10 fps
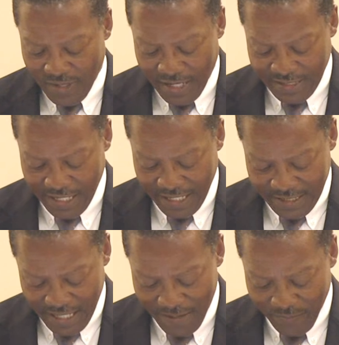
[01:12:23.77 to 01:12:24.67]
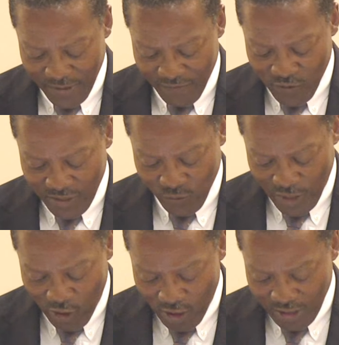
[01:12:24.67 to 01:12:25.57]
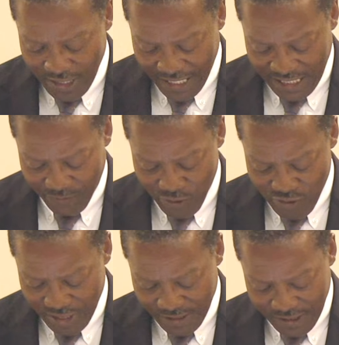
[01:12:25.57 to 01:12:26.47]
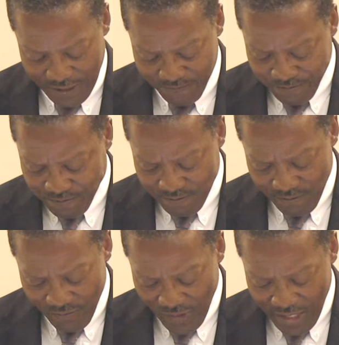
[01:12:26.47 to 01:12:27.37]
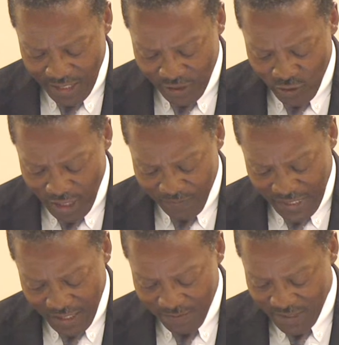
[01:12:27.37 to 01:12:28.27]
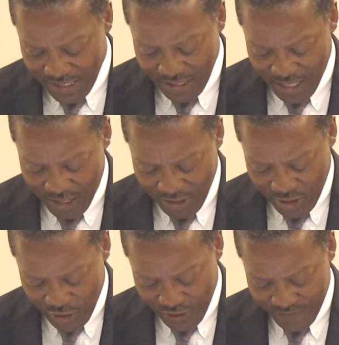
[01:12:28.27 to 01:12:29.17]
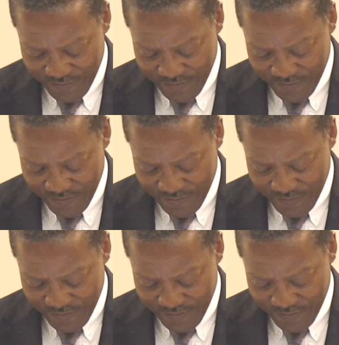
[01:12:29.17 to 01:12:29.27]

as an example of what we all could experience. And do not become discouraged